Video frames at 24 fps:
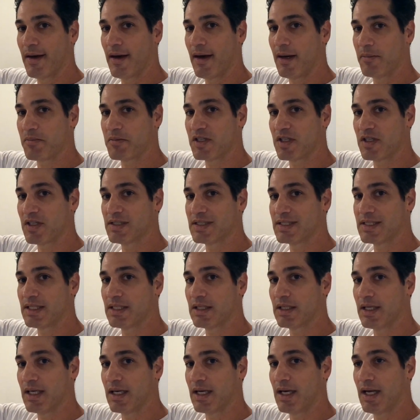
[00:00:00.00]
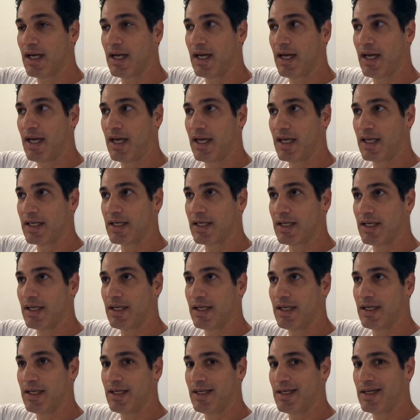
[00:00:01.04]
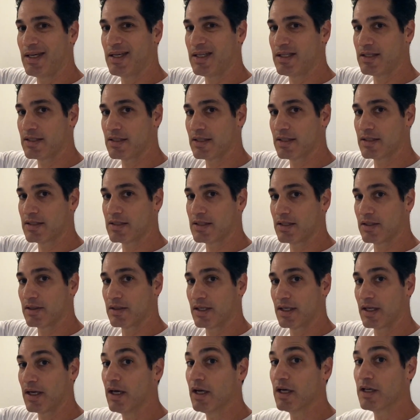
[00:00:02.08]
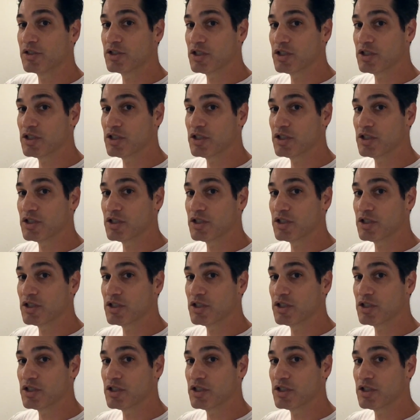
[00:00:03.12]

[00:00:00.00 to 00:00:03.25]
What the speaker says: up to the ceiling and into the ceiling,